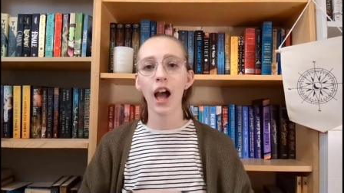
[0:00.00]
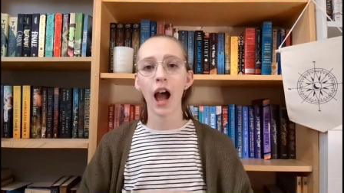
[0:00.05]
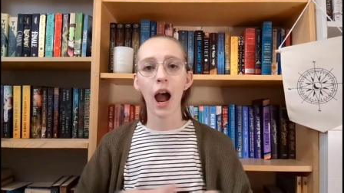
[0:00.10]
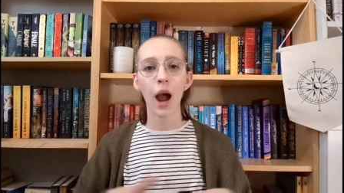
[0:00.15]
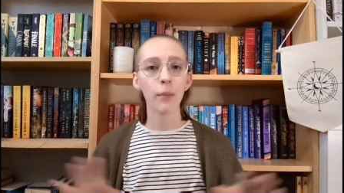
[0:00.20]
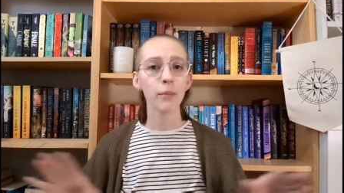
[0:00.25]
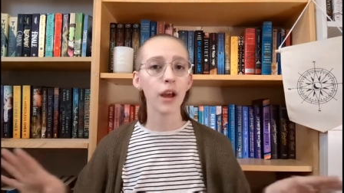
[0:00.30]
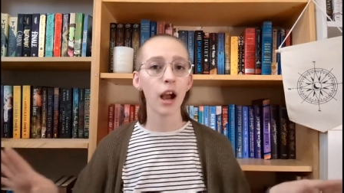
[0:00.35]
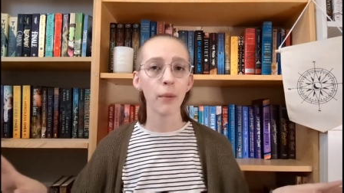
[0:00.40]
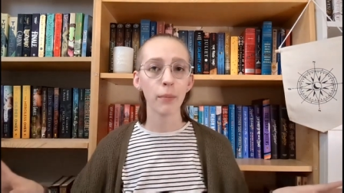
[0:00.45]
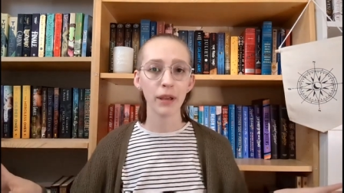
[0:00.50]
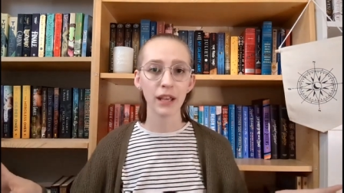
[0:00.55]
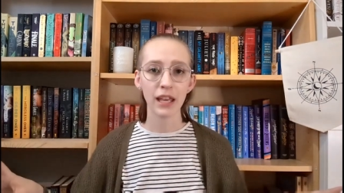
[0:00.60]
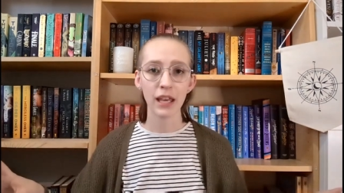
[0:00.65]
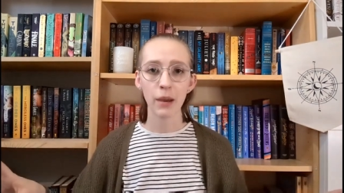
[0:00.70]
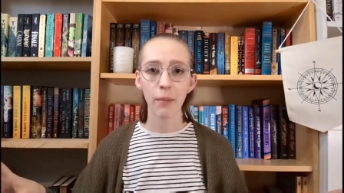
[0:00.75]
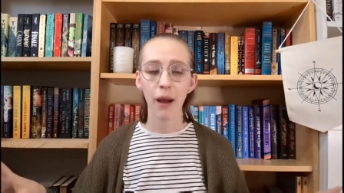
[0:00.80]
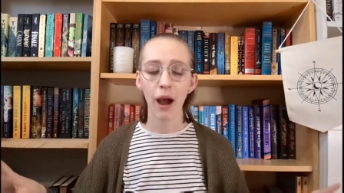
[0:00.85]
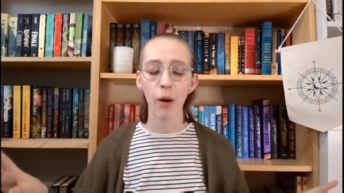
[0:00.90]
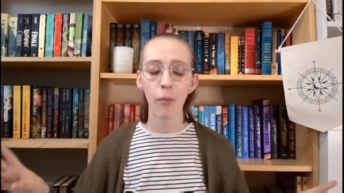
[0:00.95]
i'm not
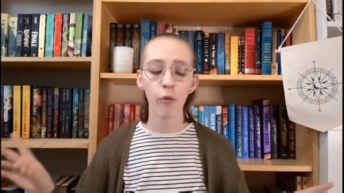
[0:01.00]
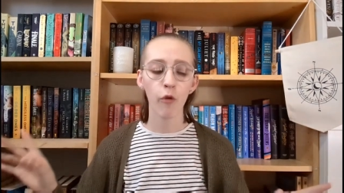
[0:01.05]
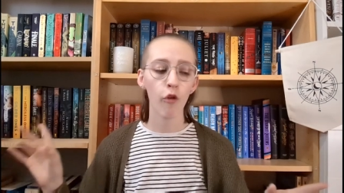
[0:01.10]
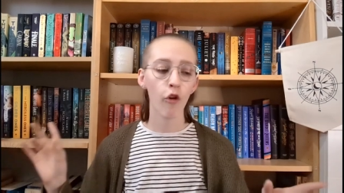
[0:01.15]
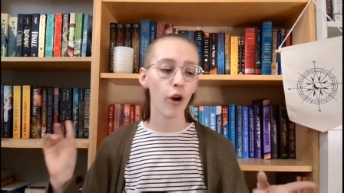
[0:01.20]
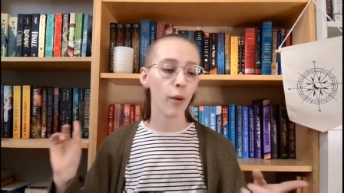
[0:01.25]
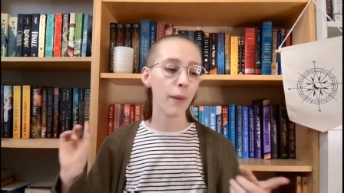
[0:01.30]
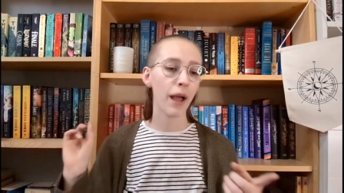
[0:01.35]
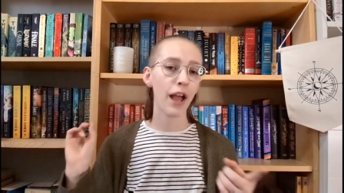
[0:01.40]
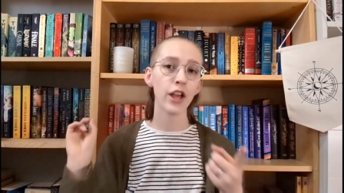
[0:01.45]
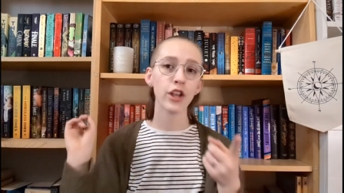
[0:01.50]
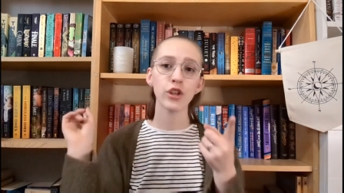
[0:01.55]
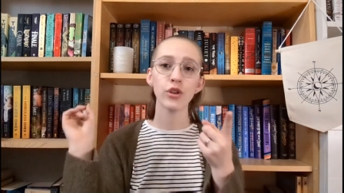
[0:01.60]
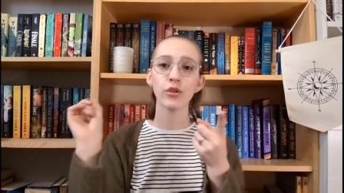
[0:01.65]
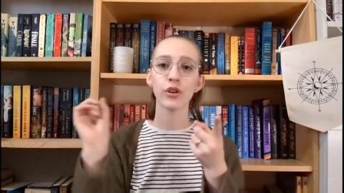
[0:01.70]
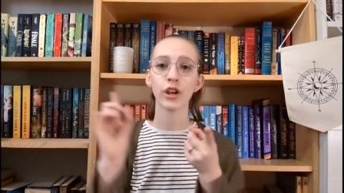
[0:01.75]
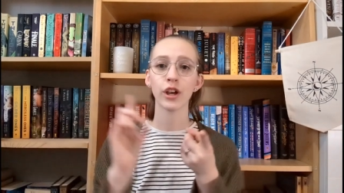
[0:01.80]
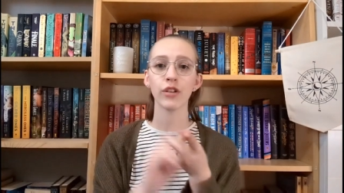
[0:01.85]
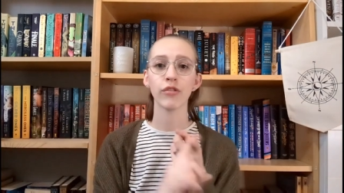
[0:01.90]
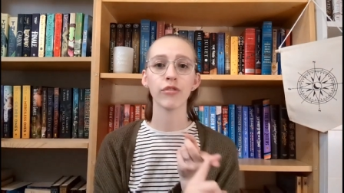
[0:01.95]
picky about format you
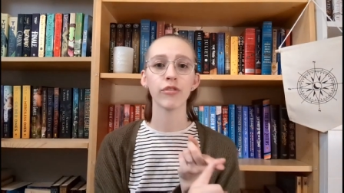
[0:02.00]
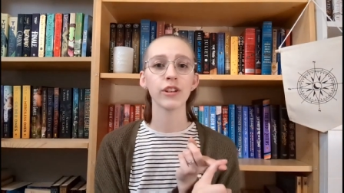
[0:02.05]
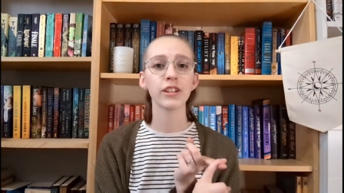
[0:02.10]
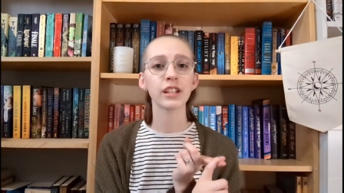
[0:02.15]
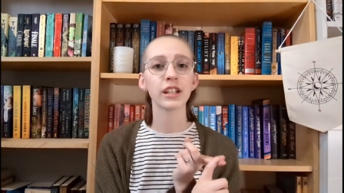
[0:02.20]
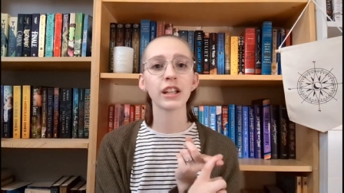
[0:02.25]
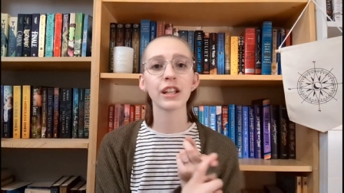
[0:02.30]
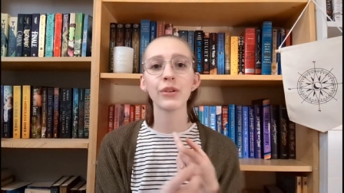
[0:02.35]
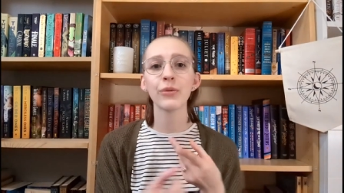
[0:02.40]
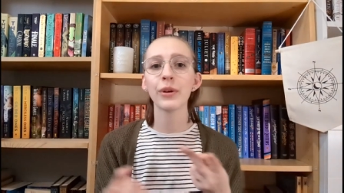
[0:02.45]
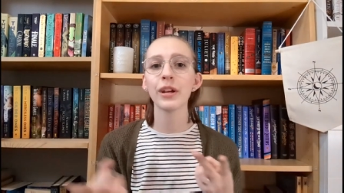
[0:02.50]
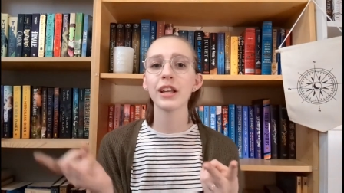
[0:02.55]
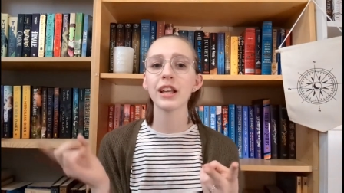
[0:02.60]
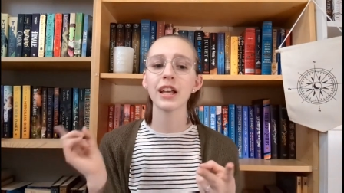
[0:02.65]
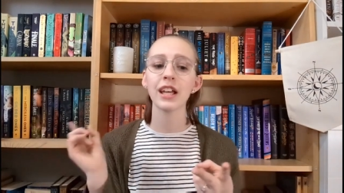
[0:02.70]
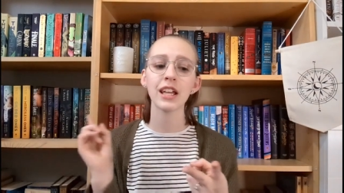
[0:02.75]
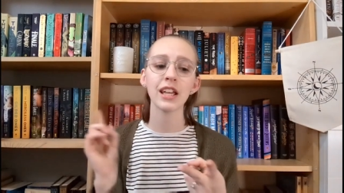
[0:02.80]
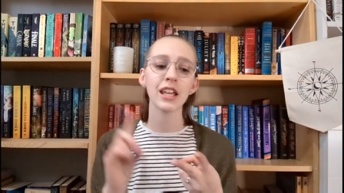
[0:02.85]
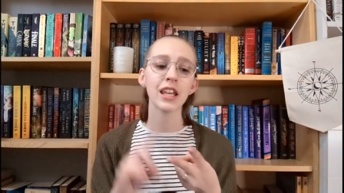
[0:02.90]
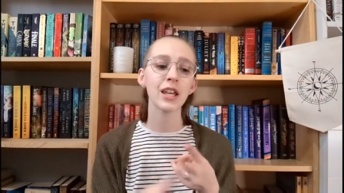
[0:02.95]
could physically read
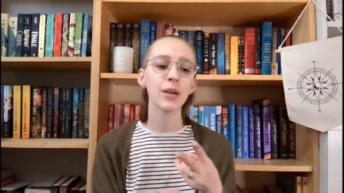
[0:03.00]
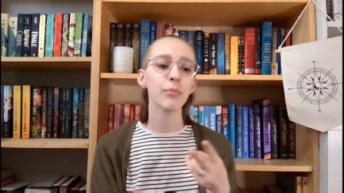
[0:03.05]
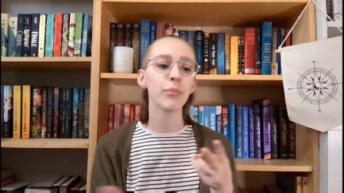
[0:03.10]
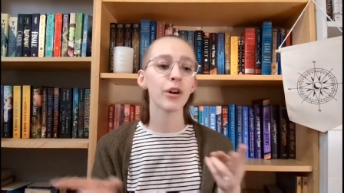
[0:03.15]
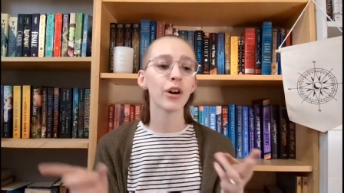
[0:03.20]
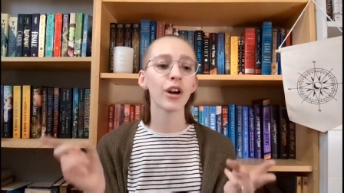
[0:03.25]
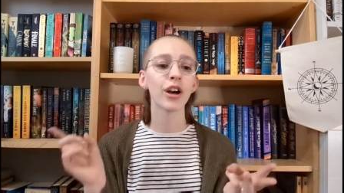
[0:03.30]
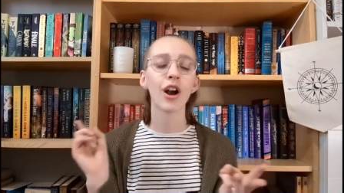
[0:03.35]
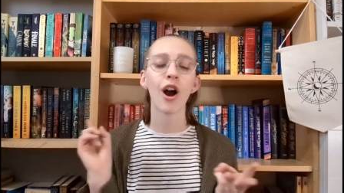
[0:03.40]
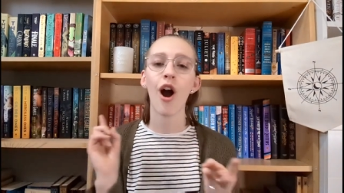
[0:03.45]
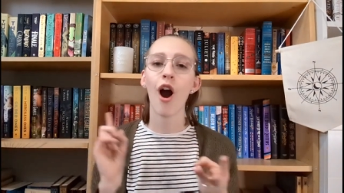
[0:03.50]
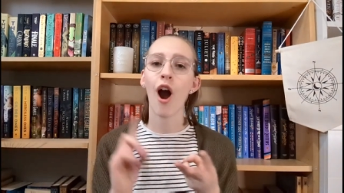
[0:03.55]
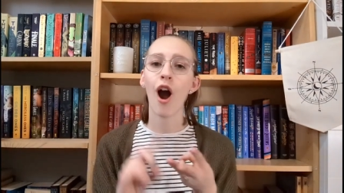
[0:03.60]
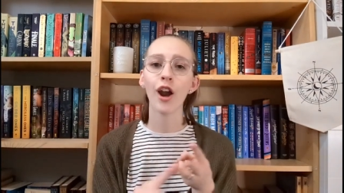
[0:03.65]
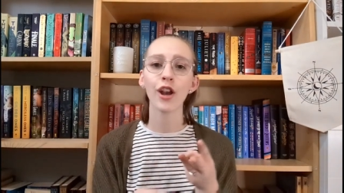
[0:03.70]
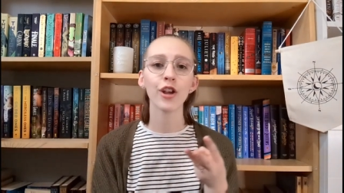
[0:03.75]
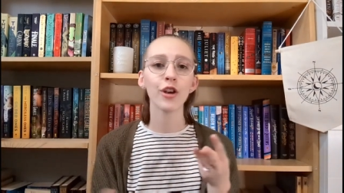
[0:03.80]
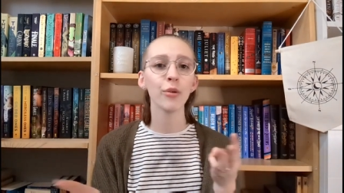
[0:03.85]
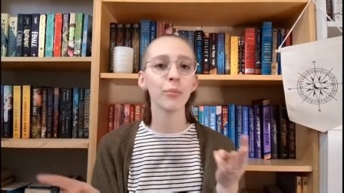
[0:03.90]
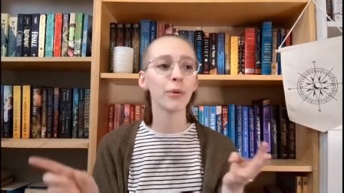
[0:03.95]
it ebook
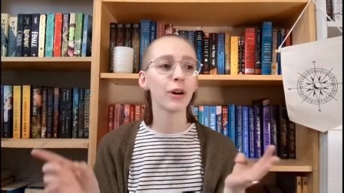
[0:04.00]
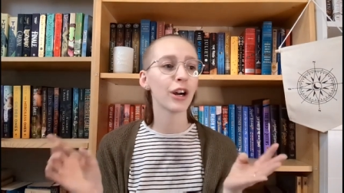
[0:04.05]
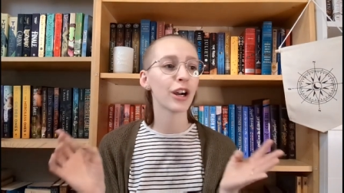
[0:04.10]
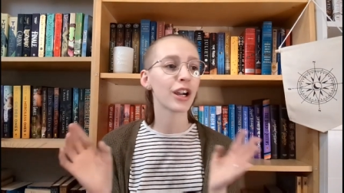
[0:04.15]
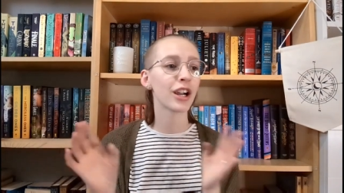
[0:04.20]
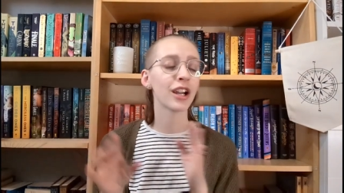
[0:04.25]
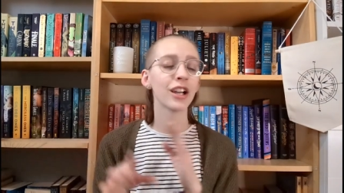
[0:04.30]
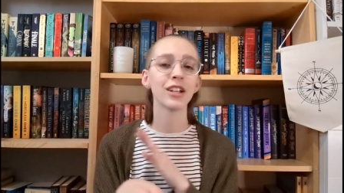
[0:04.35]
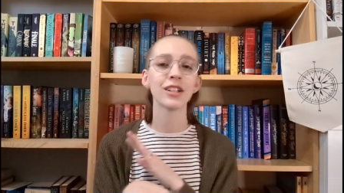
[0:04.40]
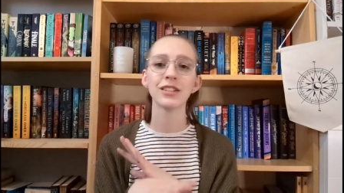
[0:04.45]
audiobook